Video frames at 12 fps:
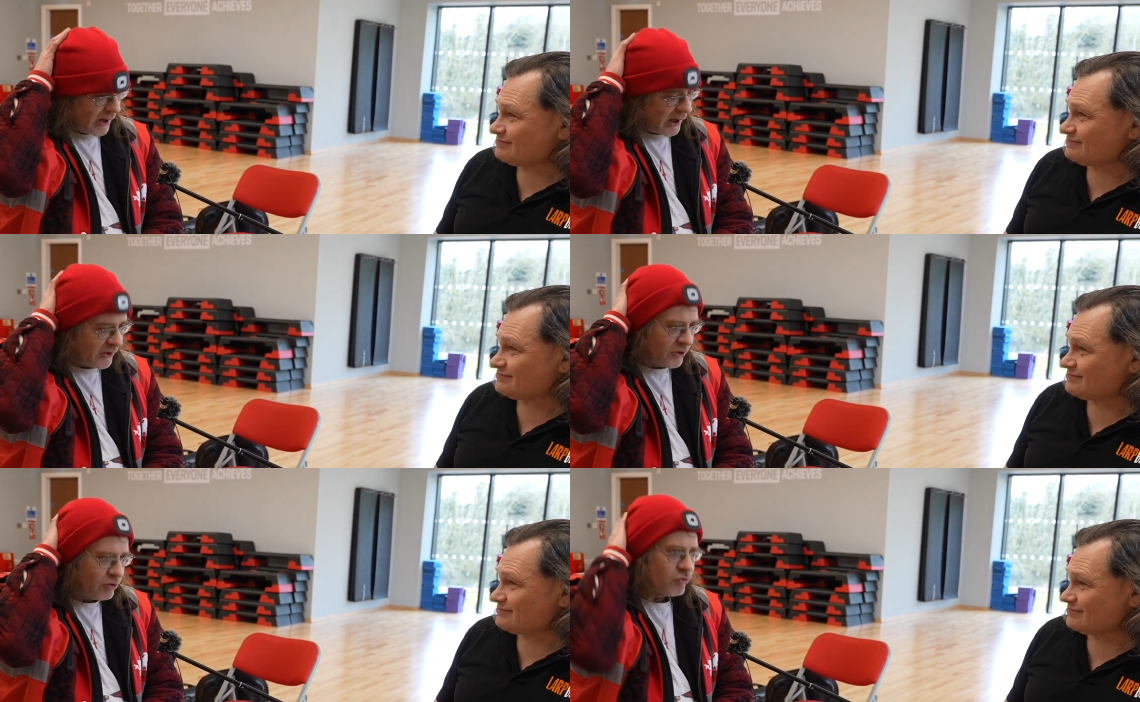
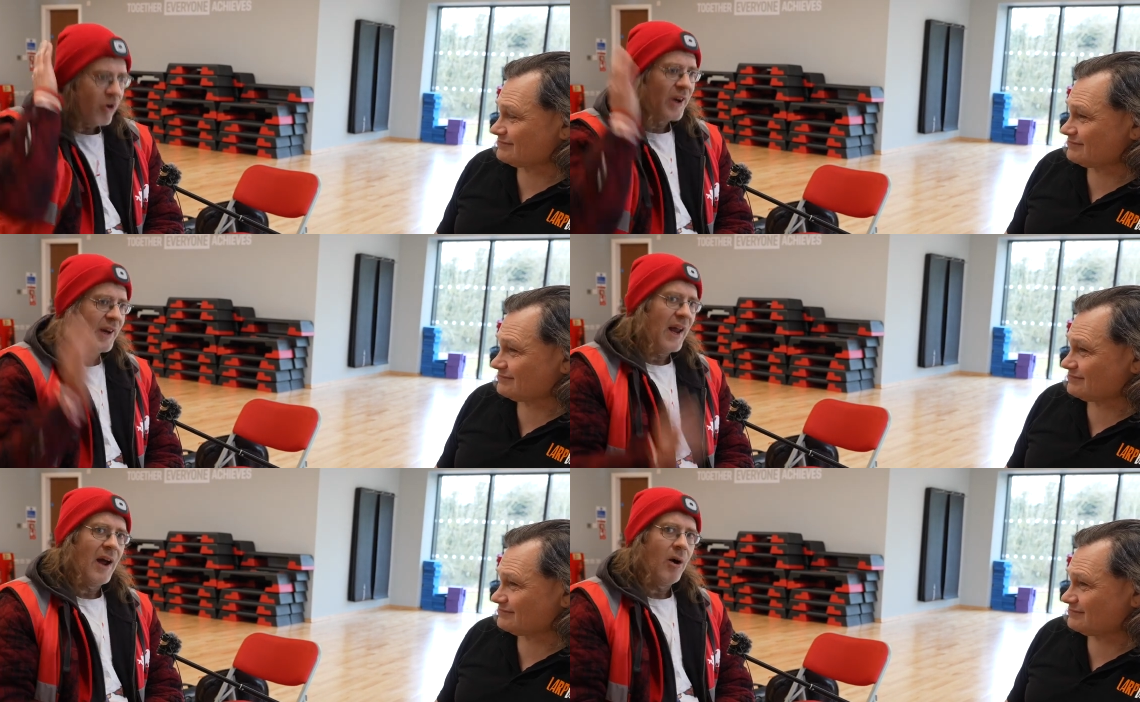Speaker 1: And
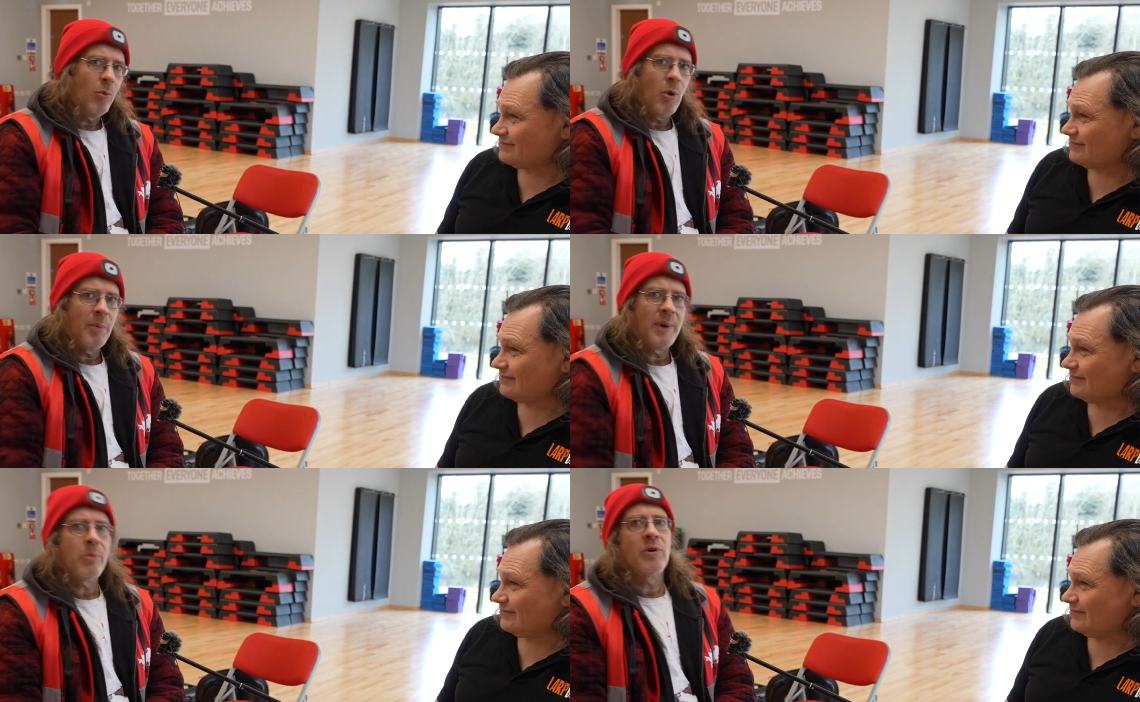right now,
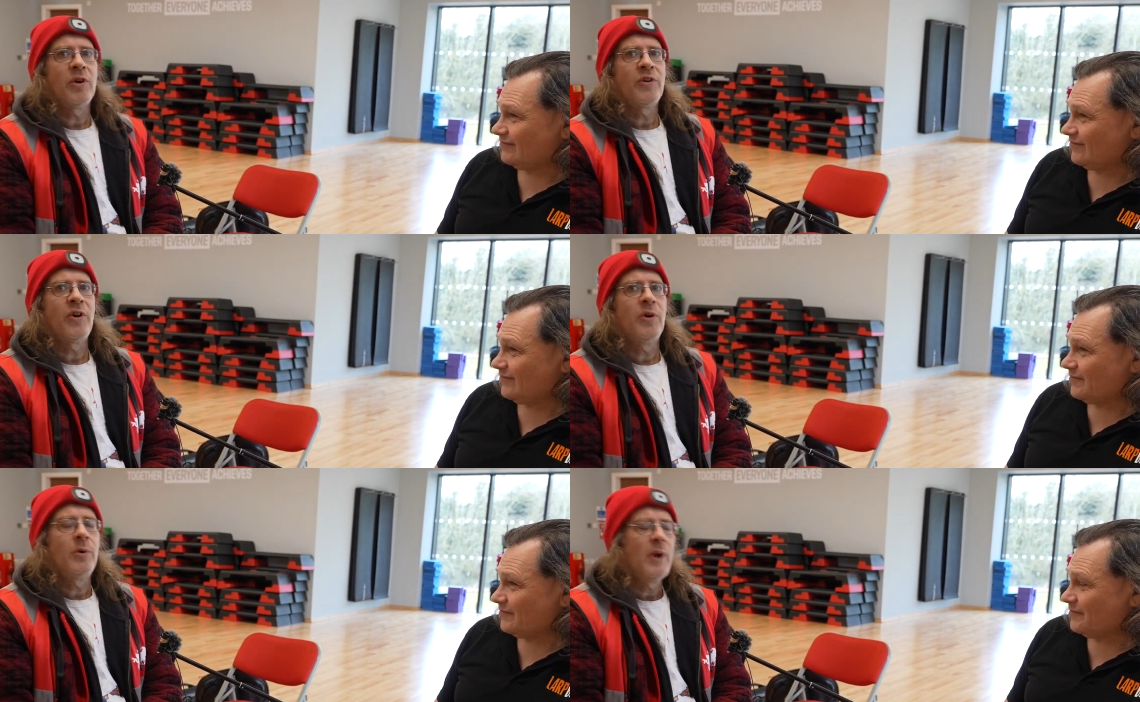what people want
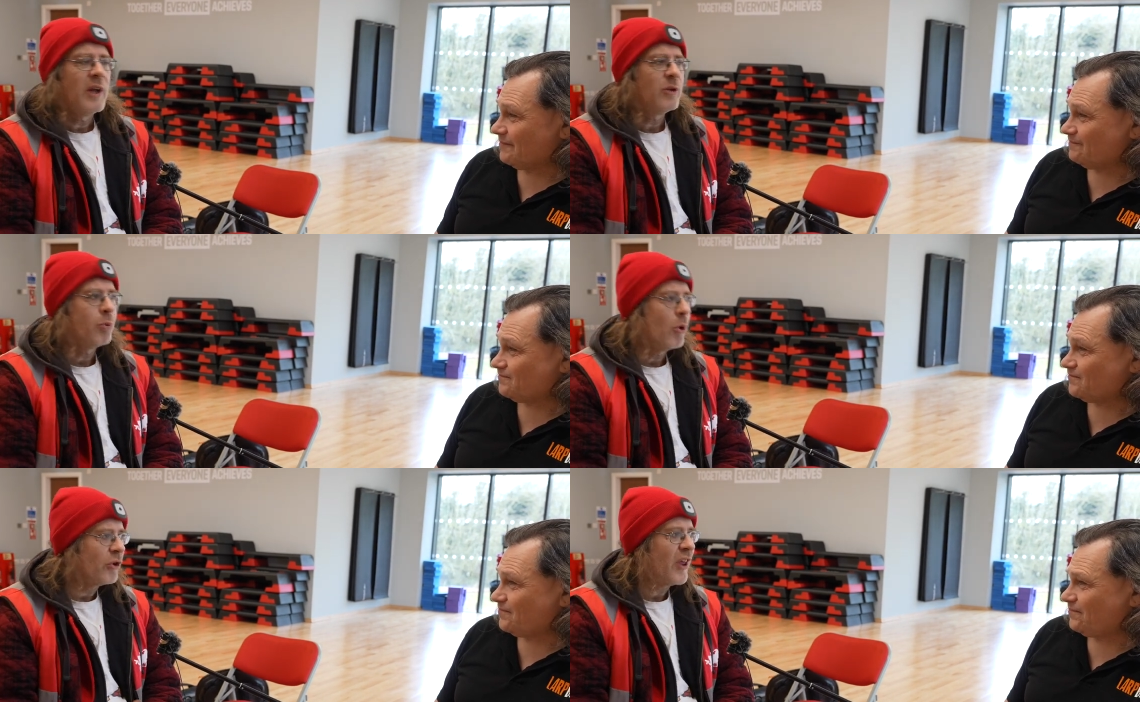to do is
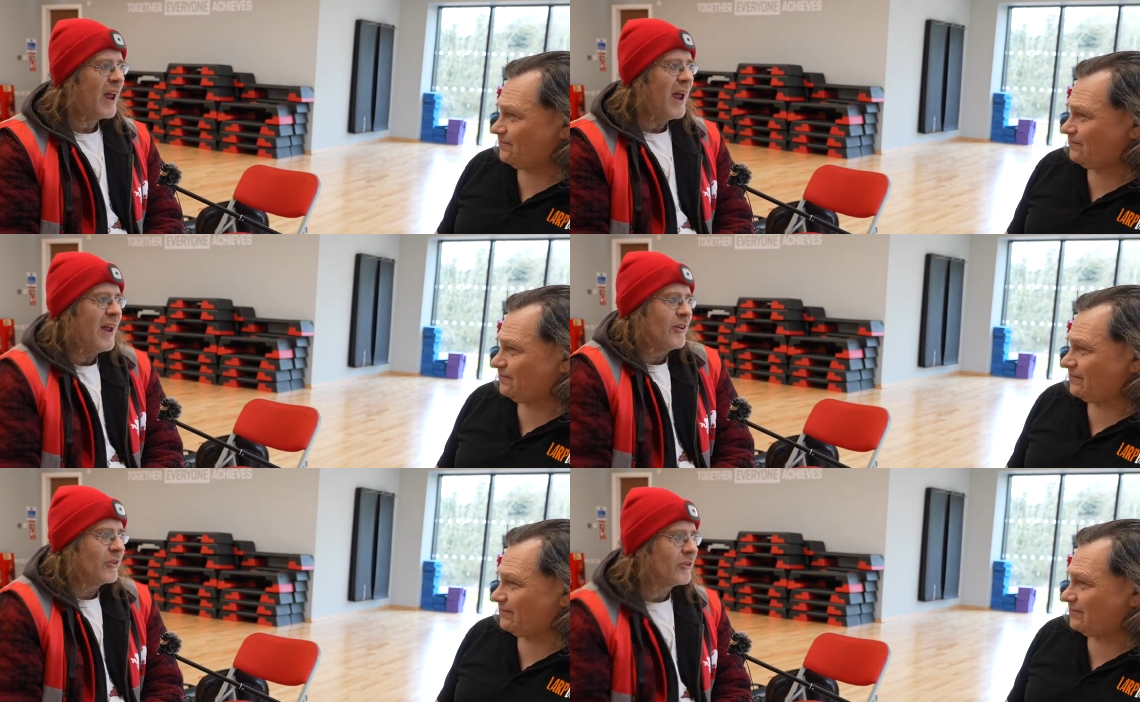wash their
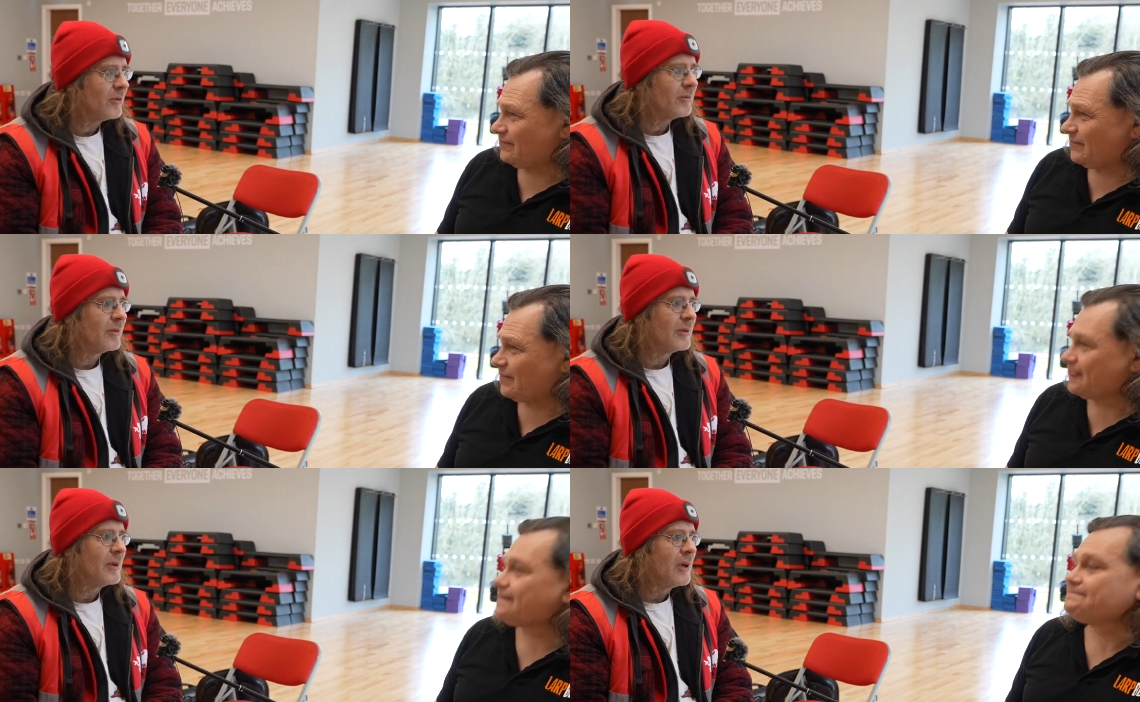hands
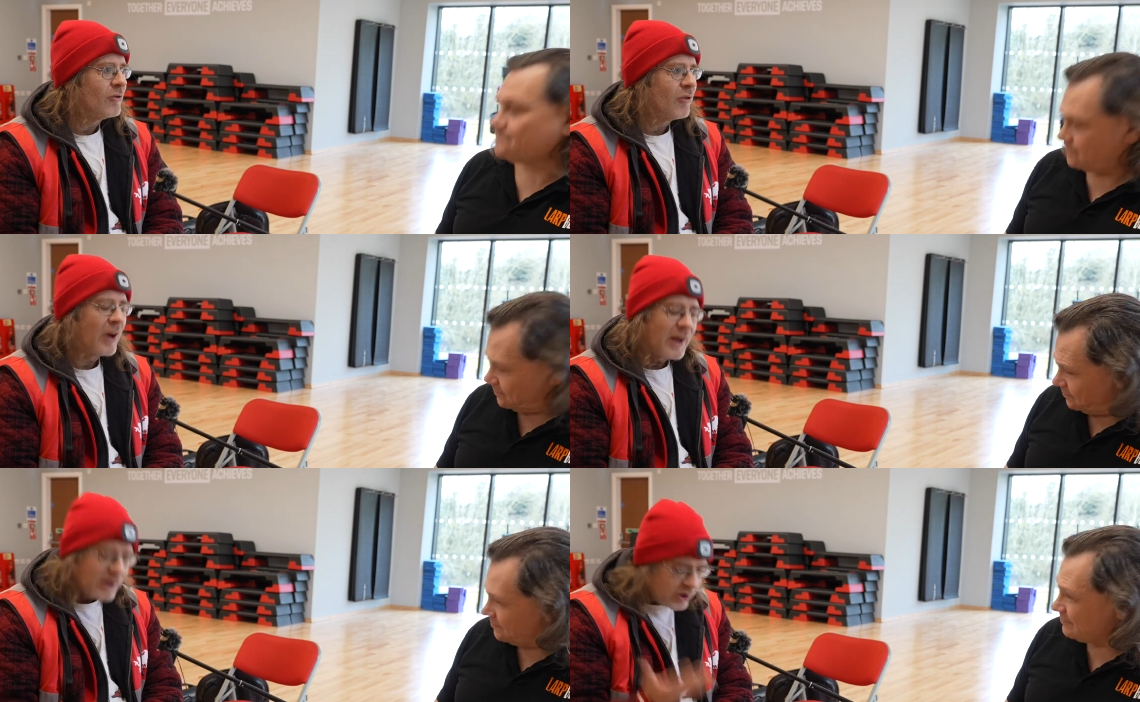right?